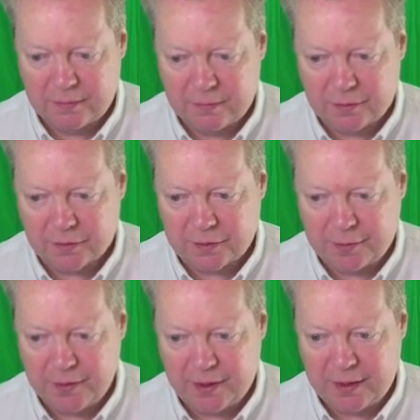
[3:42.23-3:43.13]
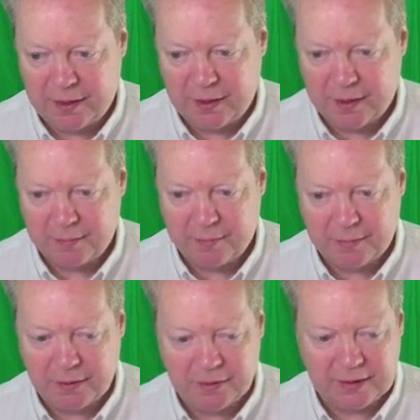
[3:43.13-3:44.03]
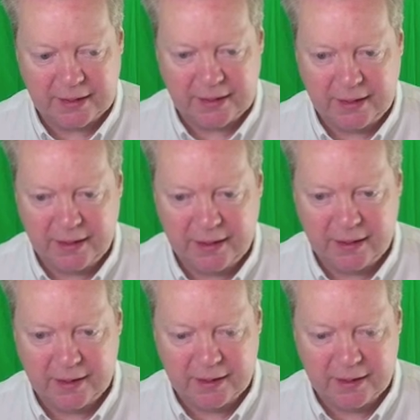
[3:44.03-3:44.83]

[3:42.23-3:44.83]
What's on your mind? Post that in.